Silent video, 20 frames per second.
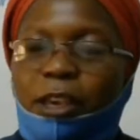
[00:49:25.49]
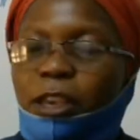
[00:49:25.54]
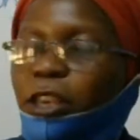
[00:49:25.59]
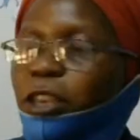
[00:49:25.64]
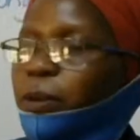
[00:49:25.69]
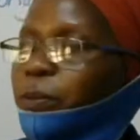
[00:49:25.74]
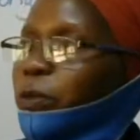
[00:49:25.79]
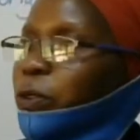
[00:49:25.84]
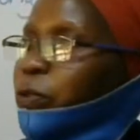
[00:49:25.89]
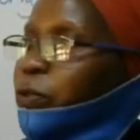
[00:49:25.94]

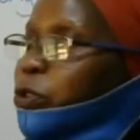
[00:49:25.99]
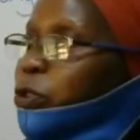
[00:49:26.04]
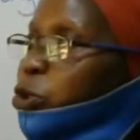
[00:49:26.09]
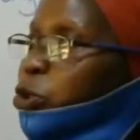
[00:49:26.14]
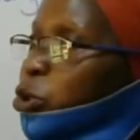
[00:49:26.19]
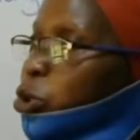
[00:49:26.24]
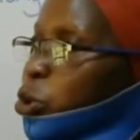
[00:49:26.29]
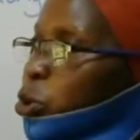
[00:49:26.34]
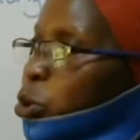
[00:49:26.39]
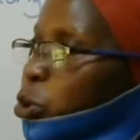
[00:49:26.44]
He moved to
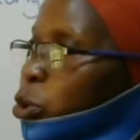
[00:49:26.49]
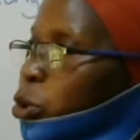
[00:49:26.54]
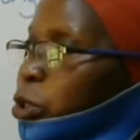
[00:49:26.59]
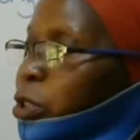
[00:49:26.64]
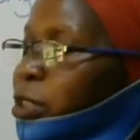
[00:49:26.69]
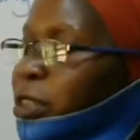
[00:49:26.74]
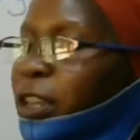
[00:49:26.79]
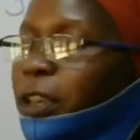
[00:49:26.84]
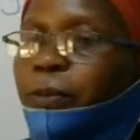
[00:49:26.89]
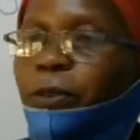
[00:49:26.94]

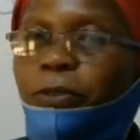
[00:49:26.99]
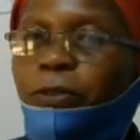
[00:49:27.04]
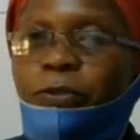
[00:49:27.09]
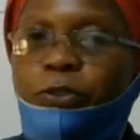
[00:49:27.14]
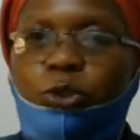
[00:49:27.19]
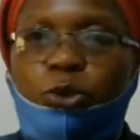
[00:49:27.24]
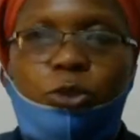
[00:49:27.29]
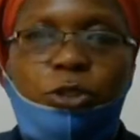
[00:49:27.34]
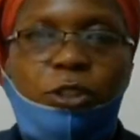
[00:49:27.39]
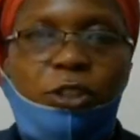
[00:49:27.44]
schools, he moved
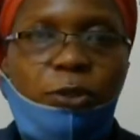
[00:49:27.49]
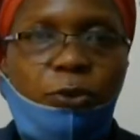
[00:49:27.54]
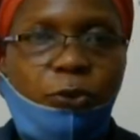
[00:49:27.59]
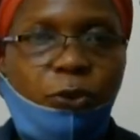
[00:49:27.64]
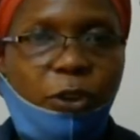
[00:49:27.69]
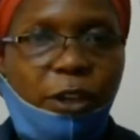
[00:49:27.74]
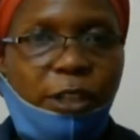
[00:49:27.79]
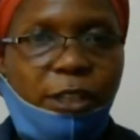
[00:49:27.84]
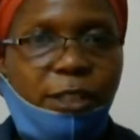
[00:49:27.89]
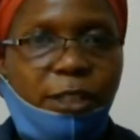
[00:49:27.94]
to
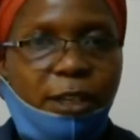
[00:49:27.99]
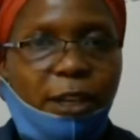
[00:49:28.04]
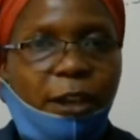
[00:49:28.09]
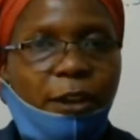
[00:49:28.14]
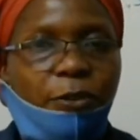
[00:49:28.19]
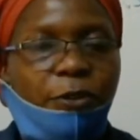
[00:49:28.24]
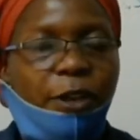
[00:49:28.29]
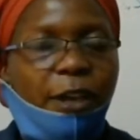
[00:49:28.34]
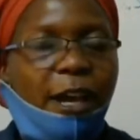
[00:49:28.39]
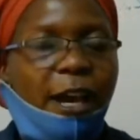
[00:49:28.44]
different
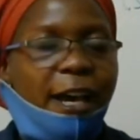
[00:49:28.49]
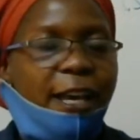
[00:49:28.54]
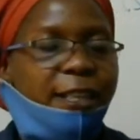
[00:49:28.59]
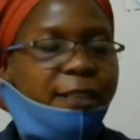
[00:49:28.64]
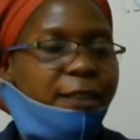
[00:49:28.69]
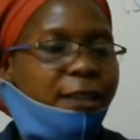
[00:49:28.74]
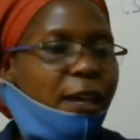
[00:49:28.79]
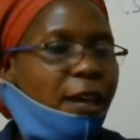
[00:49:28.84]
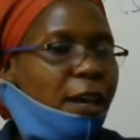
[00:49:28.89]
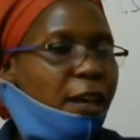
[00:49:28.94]

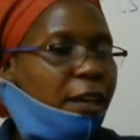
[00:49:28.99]
areas,